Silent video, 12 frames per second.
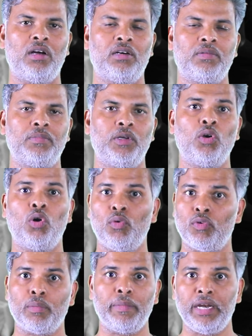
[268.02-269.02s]

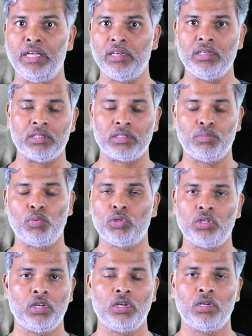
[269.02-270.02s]
over many years,
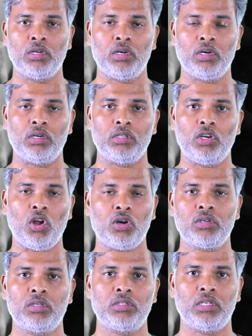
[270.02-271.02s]
both the
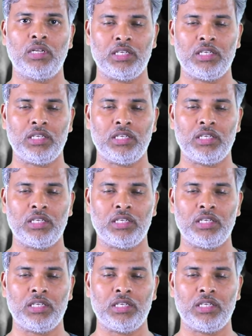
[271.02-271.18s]
doctors and